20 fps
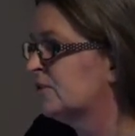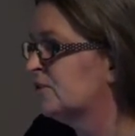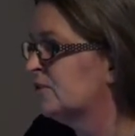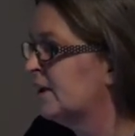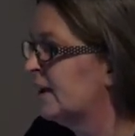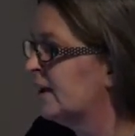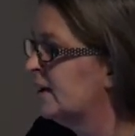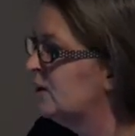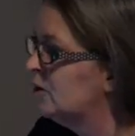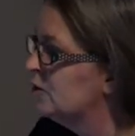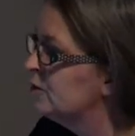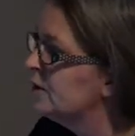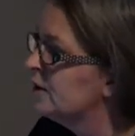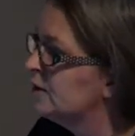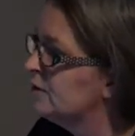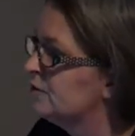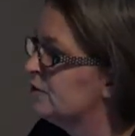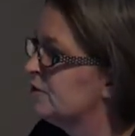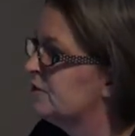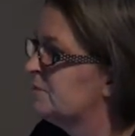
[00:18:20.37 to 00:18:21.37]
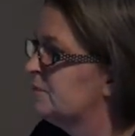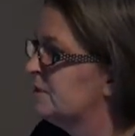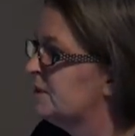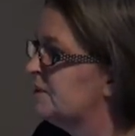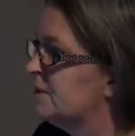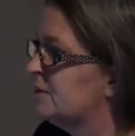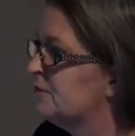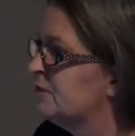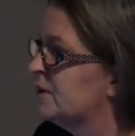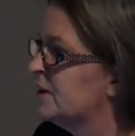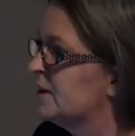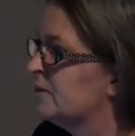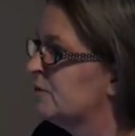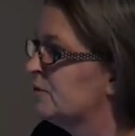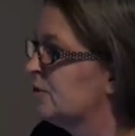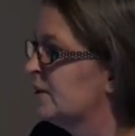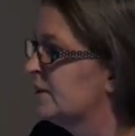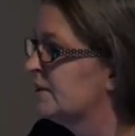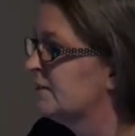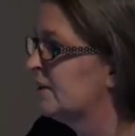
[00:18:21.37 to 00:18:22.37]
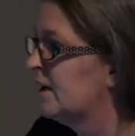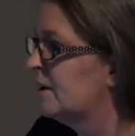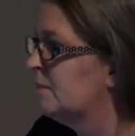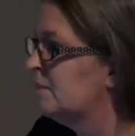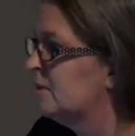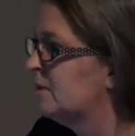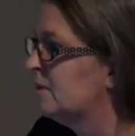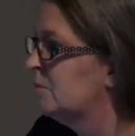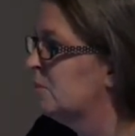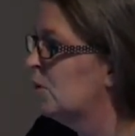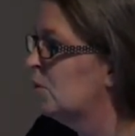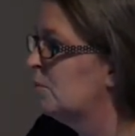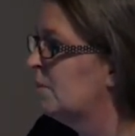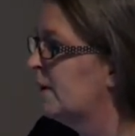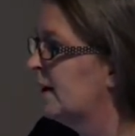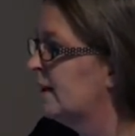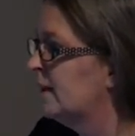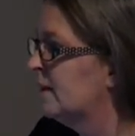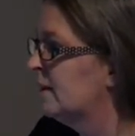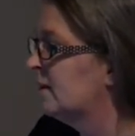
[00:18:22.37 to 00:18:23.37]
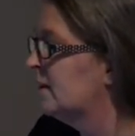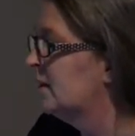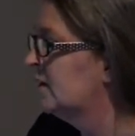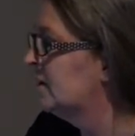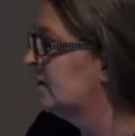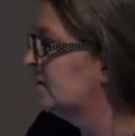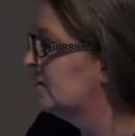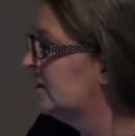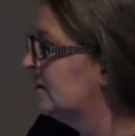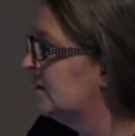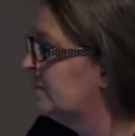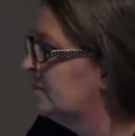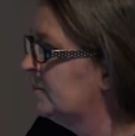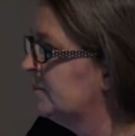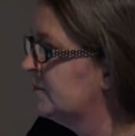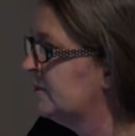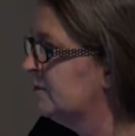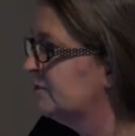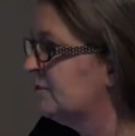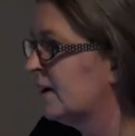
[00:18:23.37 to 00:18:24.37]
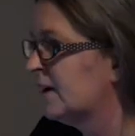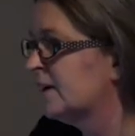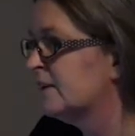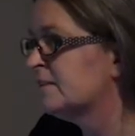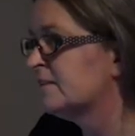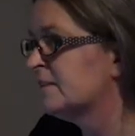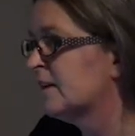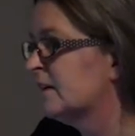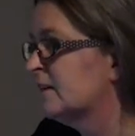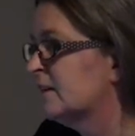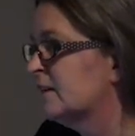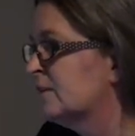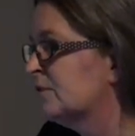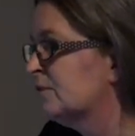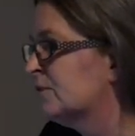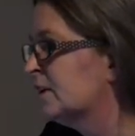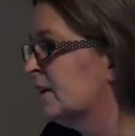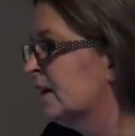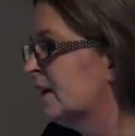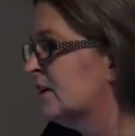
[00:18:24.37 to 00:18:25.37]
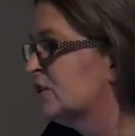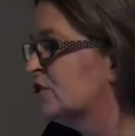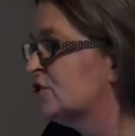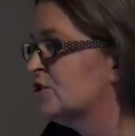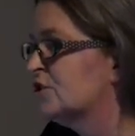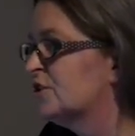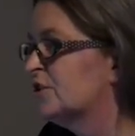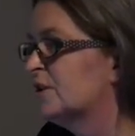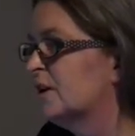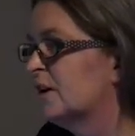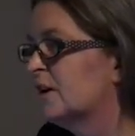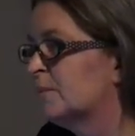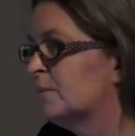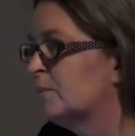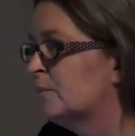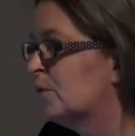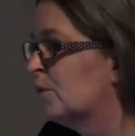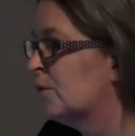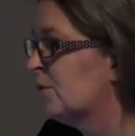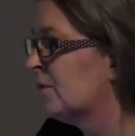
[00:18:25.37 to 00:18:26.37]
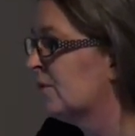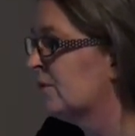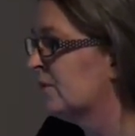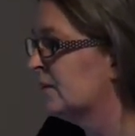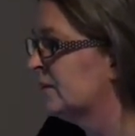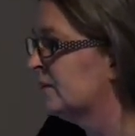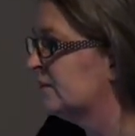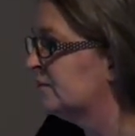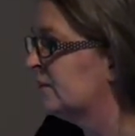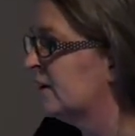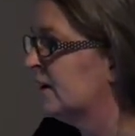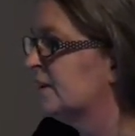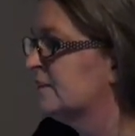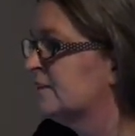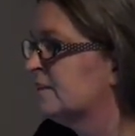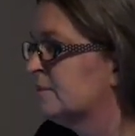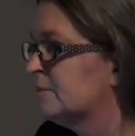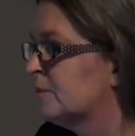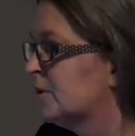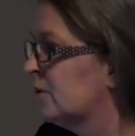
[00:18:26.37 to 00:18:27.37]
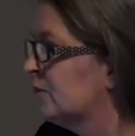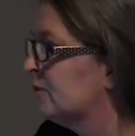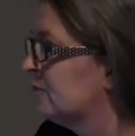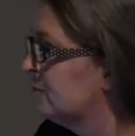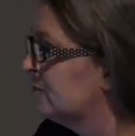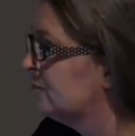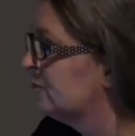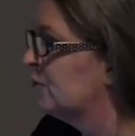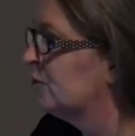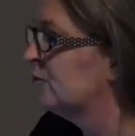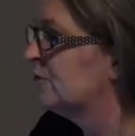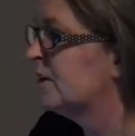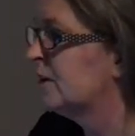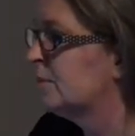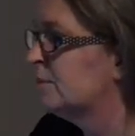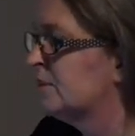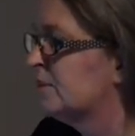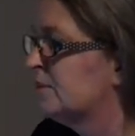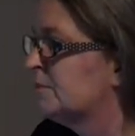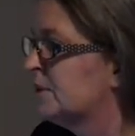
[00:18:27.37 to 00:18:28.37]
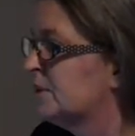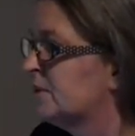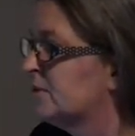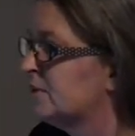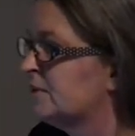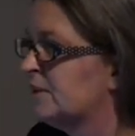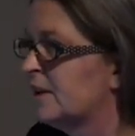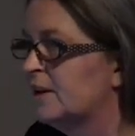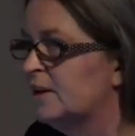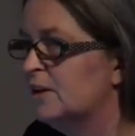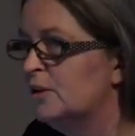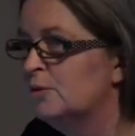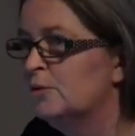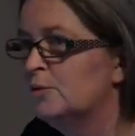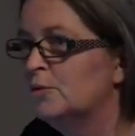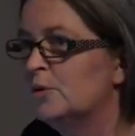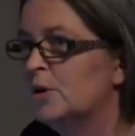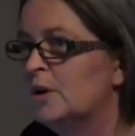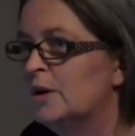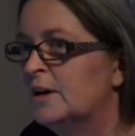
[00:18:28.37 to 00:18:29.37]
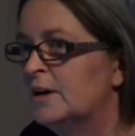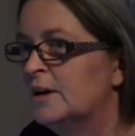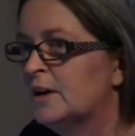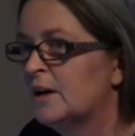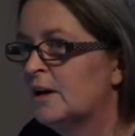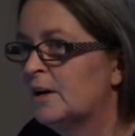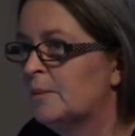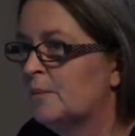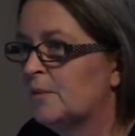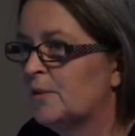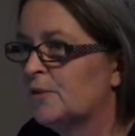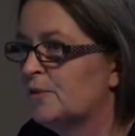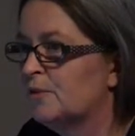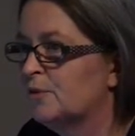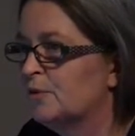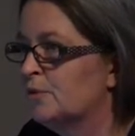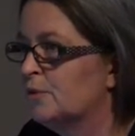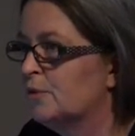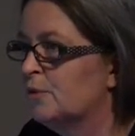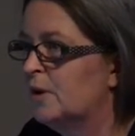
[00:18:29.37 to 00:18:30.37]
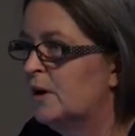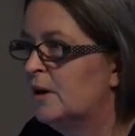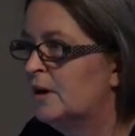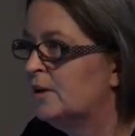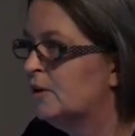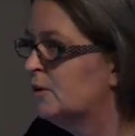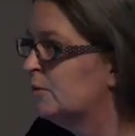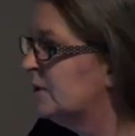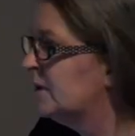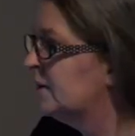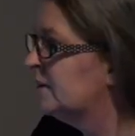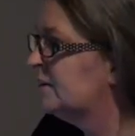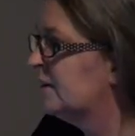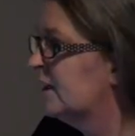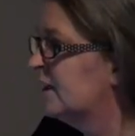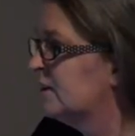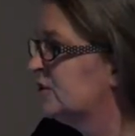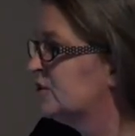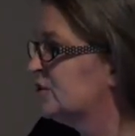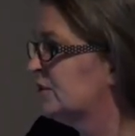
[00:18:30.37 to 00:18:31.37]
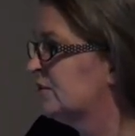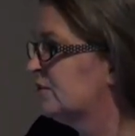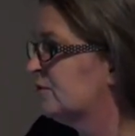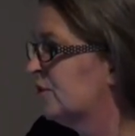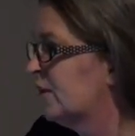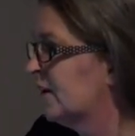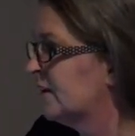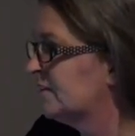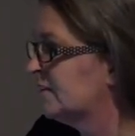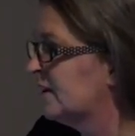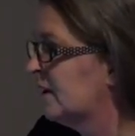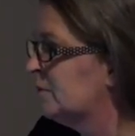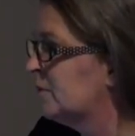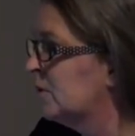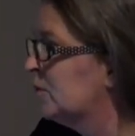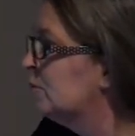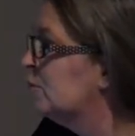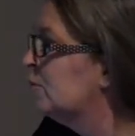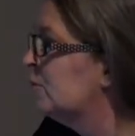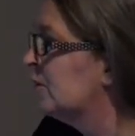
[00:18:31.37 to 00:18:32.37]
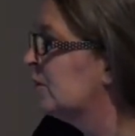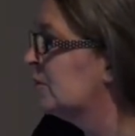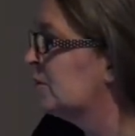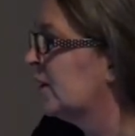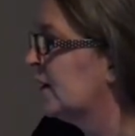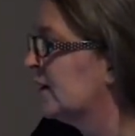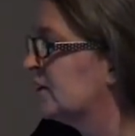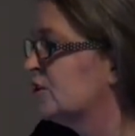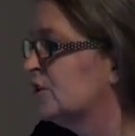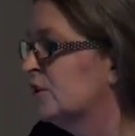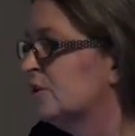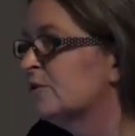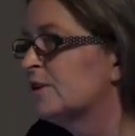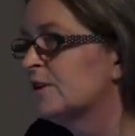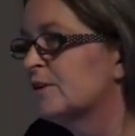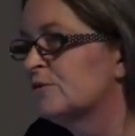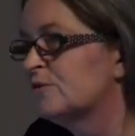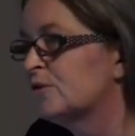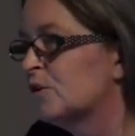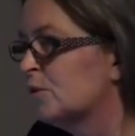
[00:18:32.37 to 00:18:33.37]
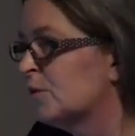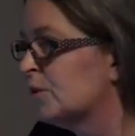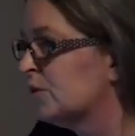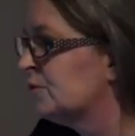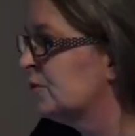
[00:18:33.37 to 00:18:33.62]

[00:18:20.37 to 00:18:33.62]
today, looking for specific, for example, mobile device identification, both the devices but also phone numbers, because they knew through human intelligence, for example, who they were actually looking for, what